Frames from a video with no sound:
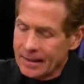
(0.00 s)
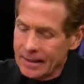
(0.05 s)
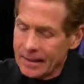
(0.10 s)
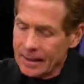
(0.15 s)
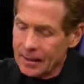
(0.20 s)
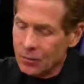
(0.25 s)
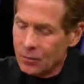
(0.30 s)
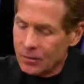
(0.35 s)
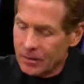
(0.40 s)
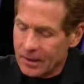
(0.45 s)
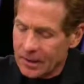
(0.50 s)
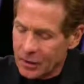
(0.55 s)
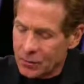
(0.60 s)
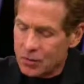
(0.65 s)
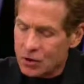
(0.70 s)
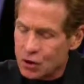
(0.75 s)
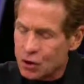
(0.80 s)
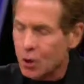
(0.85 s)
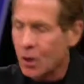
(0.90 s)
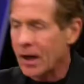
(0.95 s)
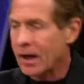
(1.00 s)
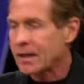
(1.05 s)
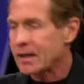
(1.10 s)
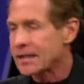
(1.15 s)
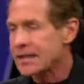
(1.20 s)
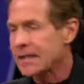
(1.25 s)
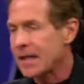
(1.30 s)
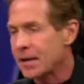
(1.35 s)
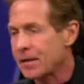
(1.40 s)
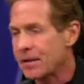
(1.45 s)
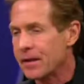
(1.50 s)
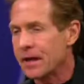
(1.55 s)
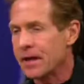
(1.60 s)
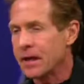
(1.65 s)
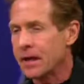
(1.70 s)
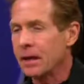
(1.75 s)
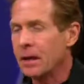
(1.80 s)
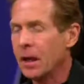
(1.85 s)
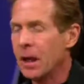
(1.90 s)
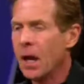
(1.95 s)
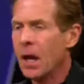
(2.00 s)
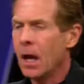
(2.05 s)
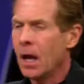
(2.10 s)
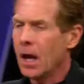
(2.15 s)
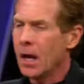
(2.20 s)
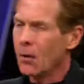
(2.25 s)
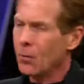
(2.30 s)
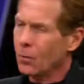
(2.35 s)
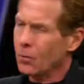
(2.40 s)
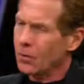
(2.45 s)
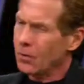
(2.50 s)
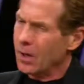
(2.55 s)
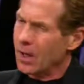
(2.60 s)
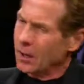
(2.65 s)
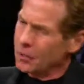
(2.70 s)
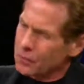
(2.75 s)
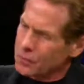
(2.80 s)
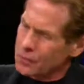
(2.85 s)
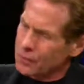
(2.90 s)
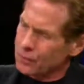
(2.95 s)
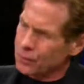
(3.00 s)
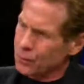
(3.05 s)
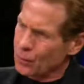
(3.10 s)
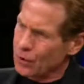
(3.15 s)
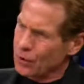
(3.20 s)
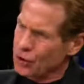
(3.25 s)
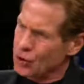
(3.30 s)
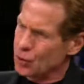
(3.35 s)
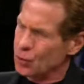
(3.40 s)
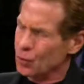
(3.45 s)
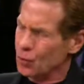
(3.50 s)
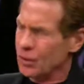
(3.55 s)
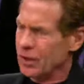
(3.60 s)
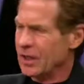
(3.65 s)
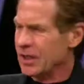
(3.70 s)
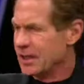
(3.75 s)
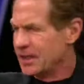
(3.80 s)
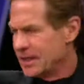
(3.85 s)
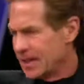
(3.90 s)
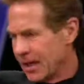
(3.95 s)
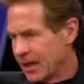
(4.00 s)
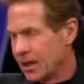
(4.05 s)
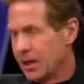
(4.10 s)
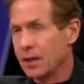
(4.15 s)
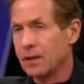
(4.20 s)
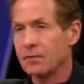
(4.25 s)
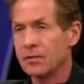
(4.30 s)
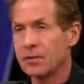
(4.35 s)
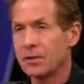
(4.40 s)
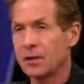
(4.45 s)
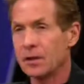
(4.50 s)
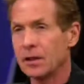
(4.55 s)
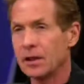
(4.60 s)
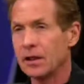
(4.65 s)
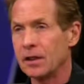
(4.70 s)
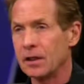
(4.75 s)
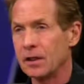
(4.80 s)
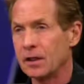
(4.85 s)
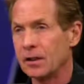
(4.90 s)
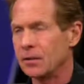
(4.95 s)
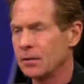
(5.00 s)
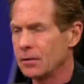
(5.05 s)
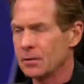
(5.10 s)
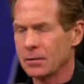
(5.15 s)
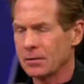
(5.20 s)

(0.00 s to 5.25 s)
He was trying to say then, I was referring to executives in the league.